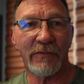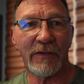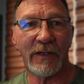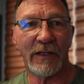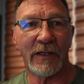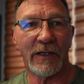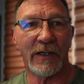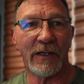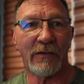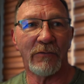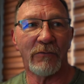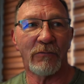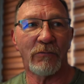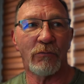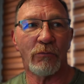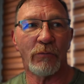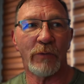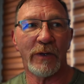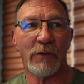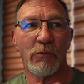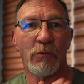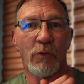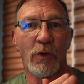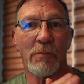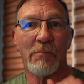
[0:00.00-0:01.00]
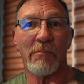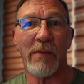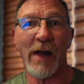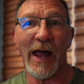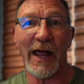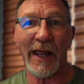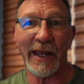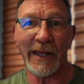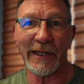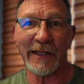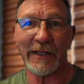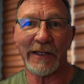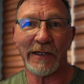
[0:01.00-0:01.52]
and we were
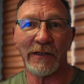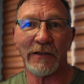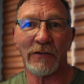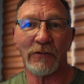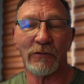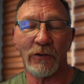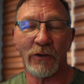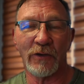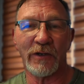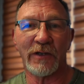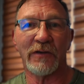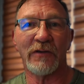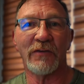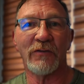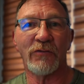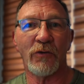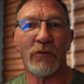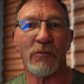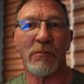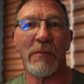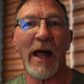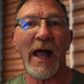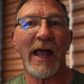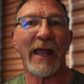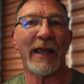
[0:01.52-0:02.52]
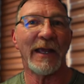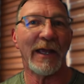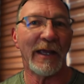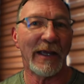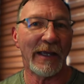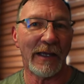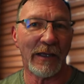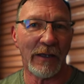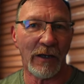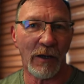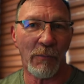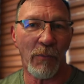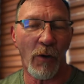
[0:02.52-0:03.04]
buying, looking to buy
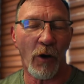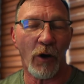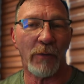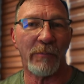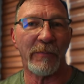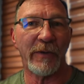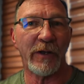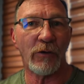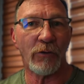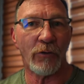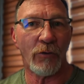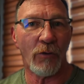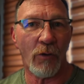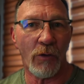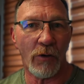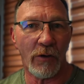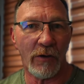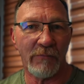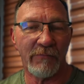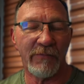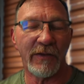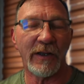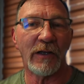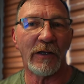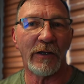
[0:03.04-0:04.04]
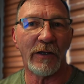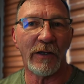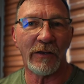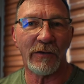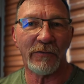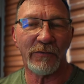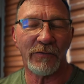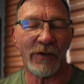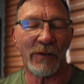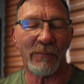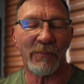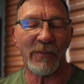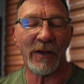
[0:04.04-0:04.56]
an apartment or a villa,
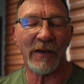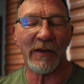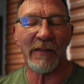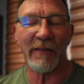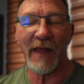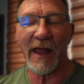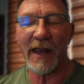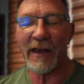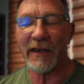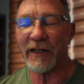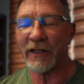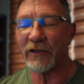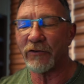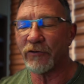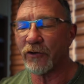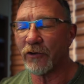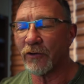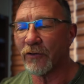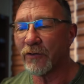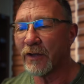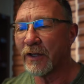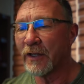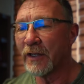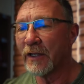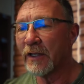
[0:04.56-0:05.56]
something of that nature